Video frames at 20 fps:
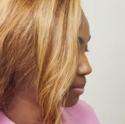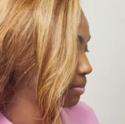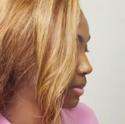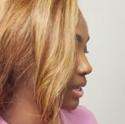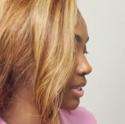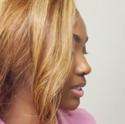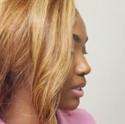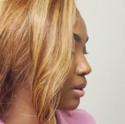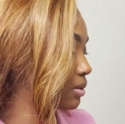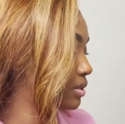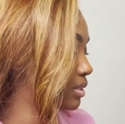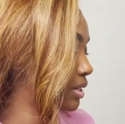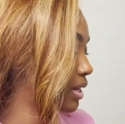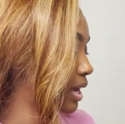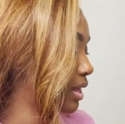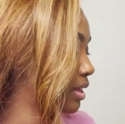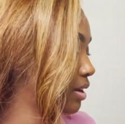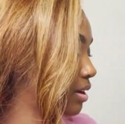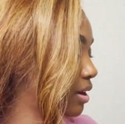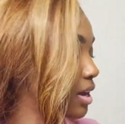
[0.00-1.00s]
mix those
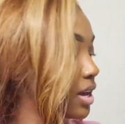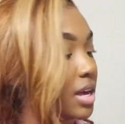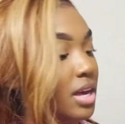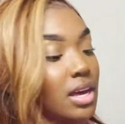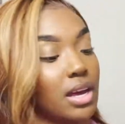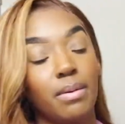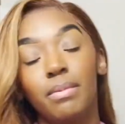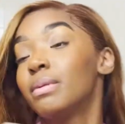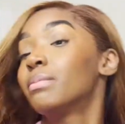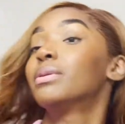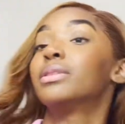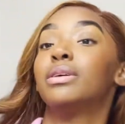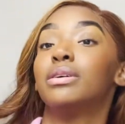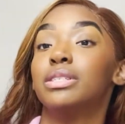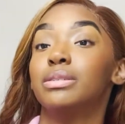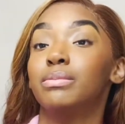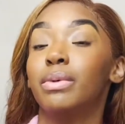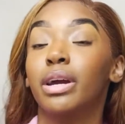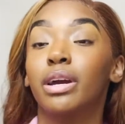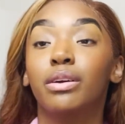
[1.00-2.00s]
together. I'm gonna put those in
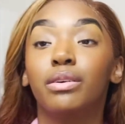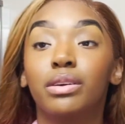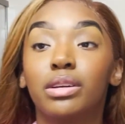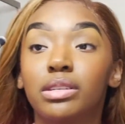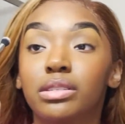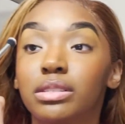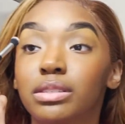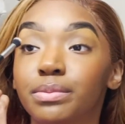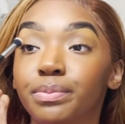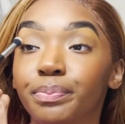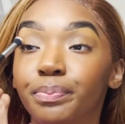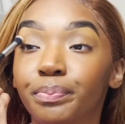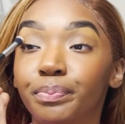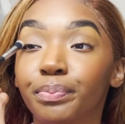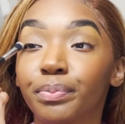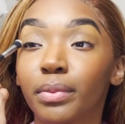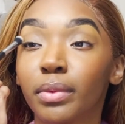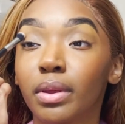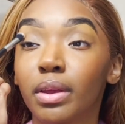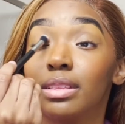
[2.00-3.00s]
my crease.
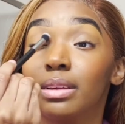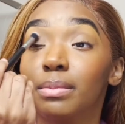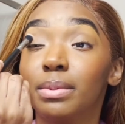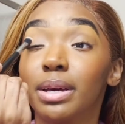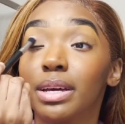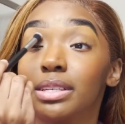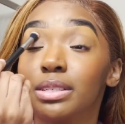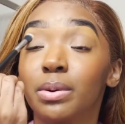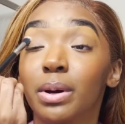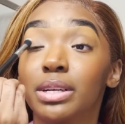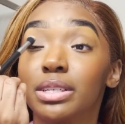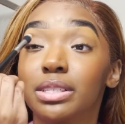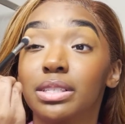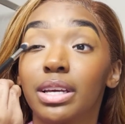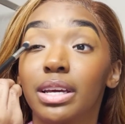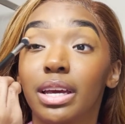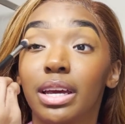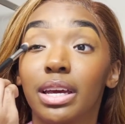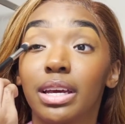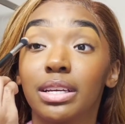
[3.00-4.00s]
The biggest questions I
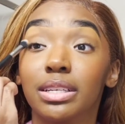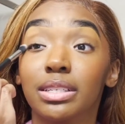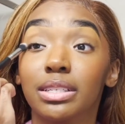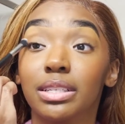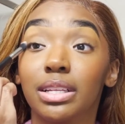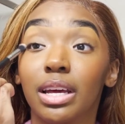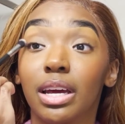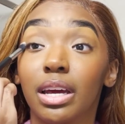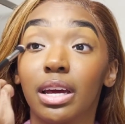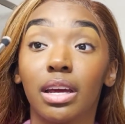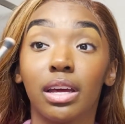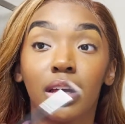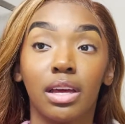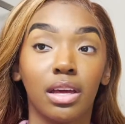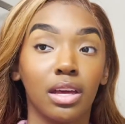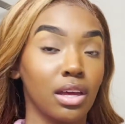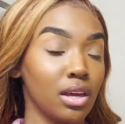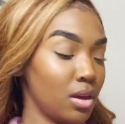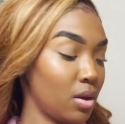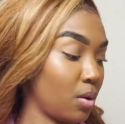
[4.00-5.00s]
get is just like,
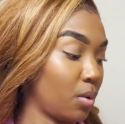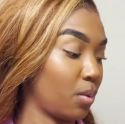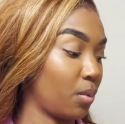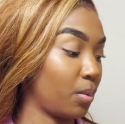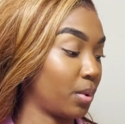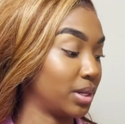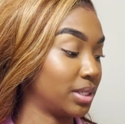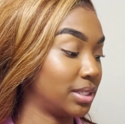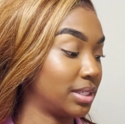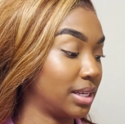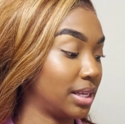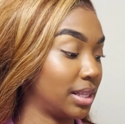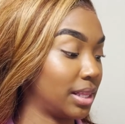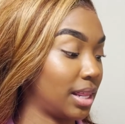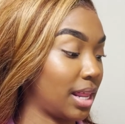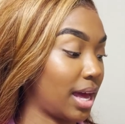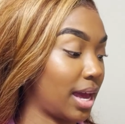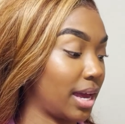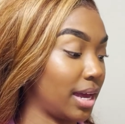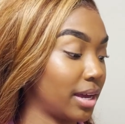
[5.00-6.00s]
what's it
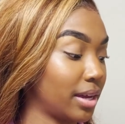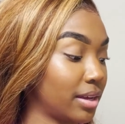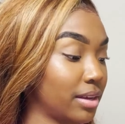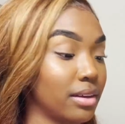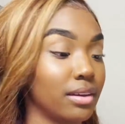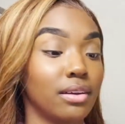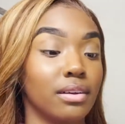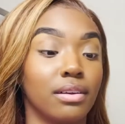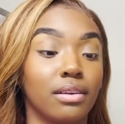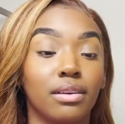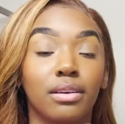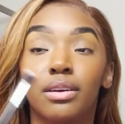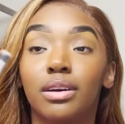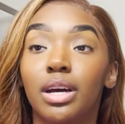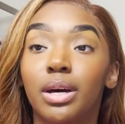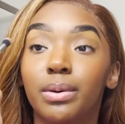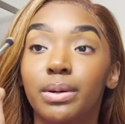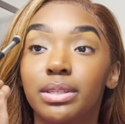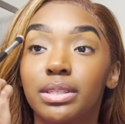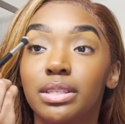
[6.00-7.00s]
like
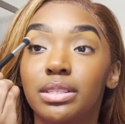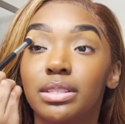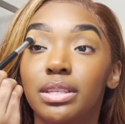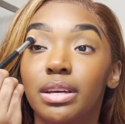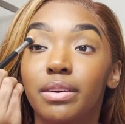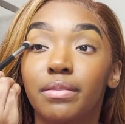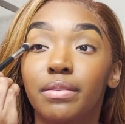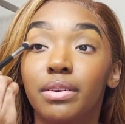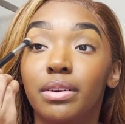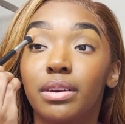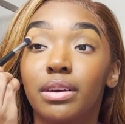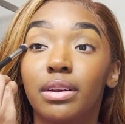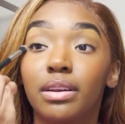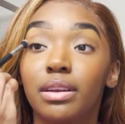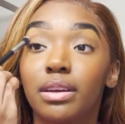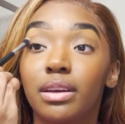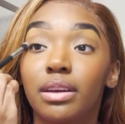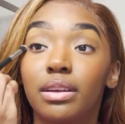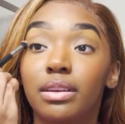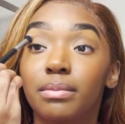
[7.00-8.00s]
going to Stanford
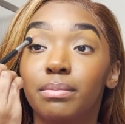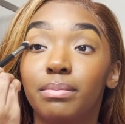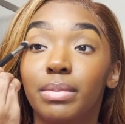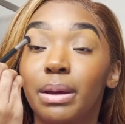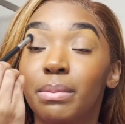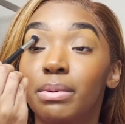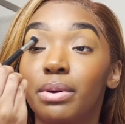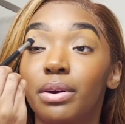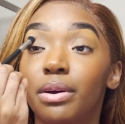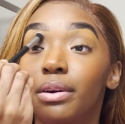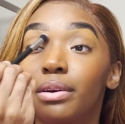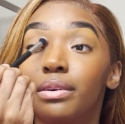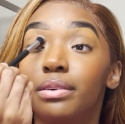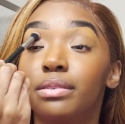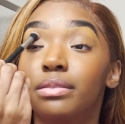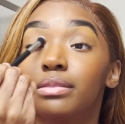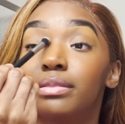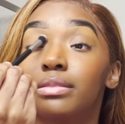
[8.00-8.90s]
and baby girl?